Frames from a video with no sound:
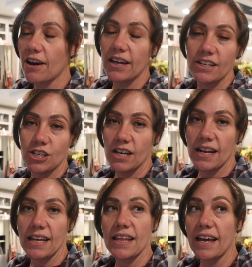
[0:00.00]
kitchen
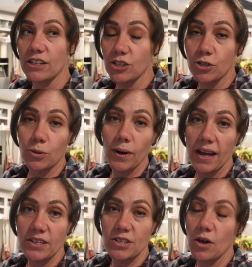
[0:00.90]
in like
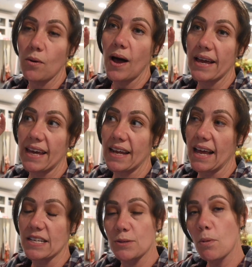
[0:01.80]
gingerbread. So I get
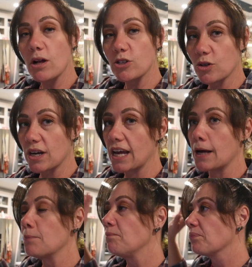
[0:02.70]
a small tree,
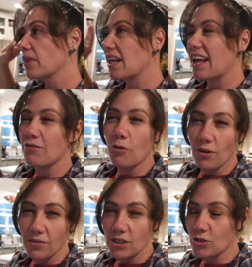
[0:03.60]
like a
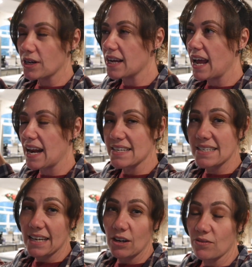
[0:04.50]
4-foot tree, and I
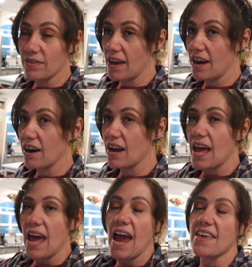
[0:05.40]
stick it over there.
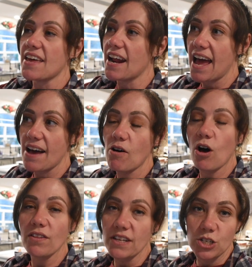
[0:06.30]
And then I have
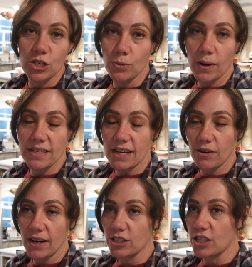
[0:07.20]
all these gingerbread
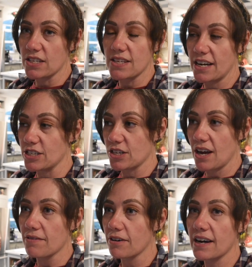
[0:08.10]
decorations that I just
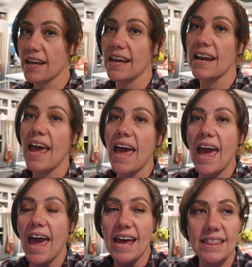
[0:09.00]
cover it in.
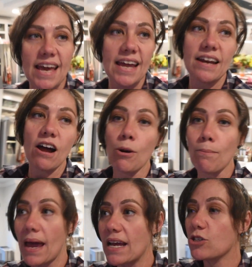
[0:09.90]
And then our
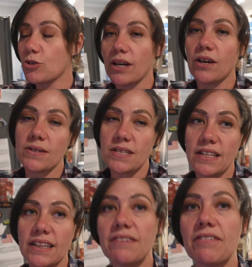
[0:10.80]
main tree goes in the
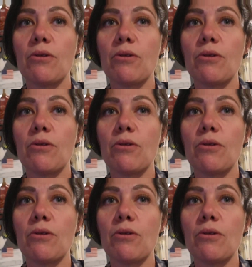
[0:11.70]
living